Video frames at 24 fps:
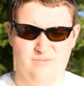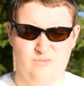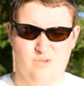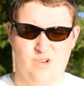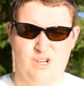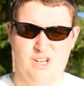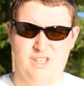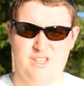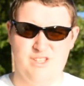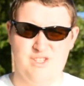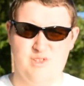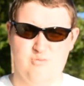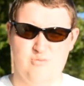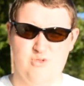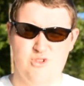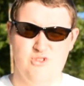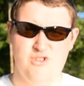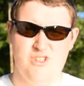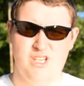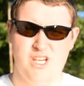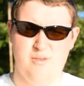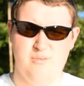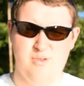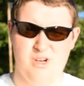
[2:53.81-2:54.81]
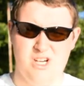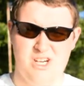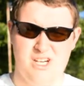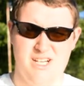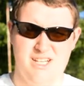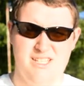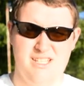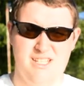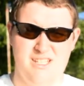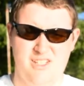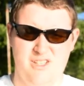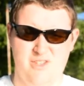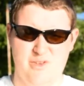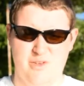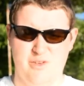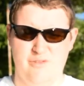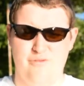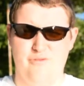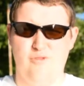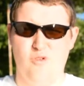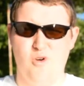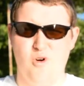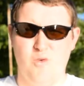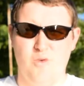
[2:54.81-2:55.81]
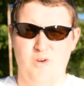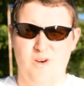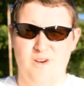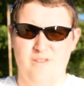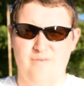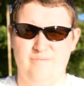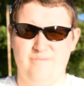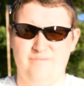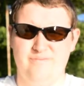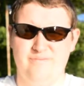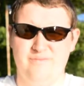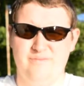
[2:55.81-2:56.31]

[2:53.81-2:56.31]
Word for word: with some new type of content going forward,